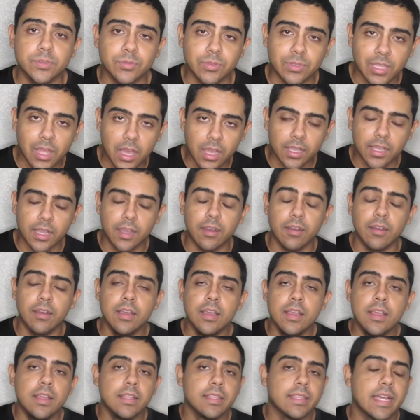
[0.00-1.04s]
with lockout,
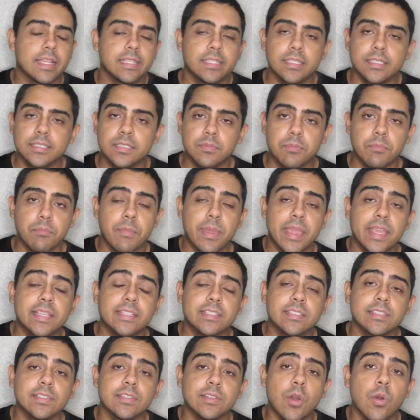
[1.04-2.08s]
that just
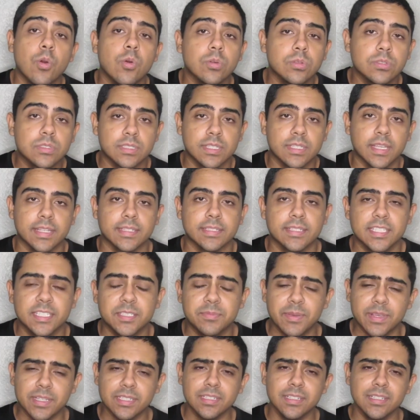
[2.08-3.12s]
makes no sense,
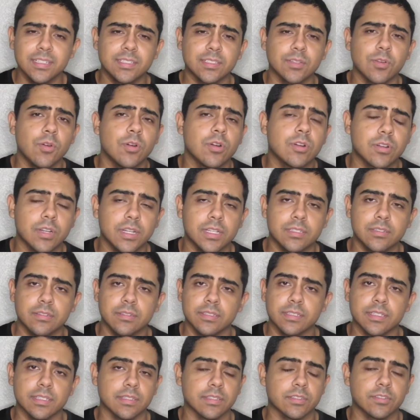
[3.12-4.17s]
especially skull
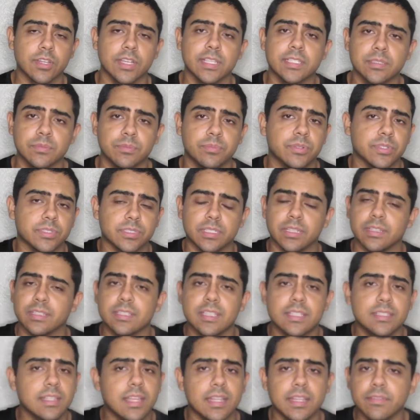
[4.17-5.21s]
crushers and tricep pushdowns.
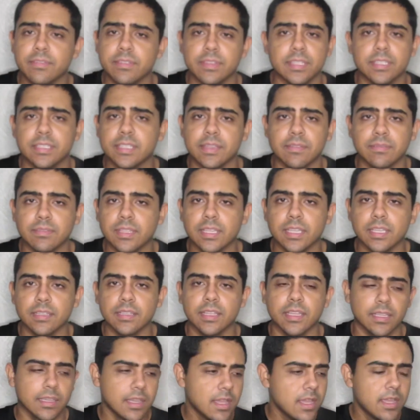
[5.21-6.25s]
That's not even the same thing.
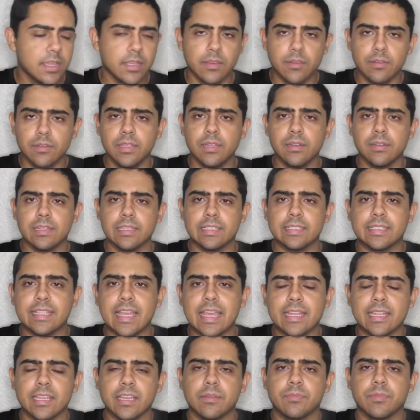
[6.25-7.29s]
Like, you're literally
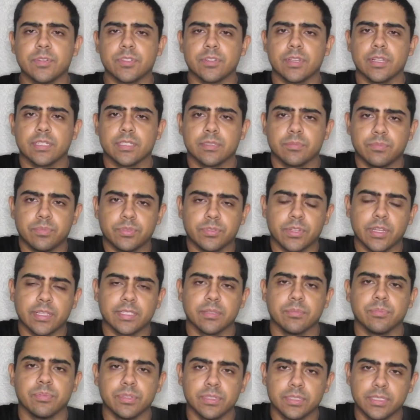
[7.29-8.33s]
standing up in
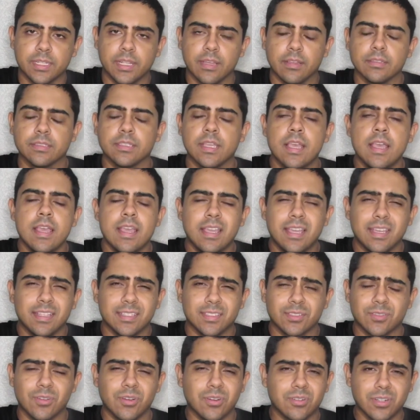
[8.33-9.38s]
tricep pushdowns, and
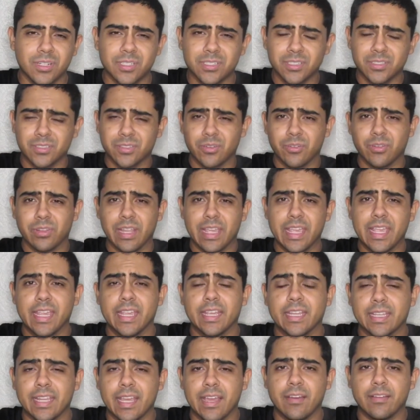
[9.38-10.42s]
skull crushers you're
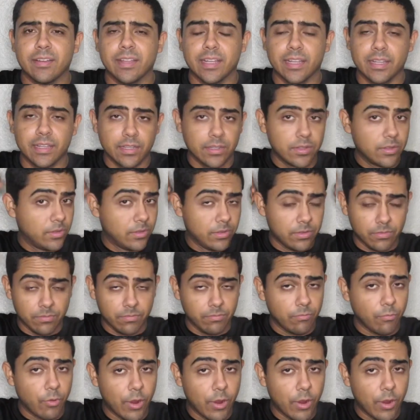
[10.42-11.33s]
laying down, and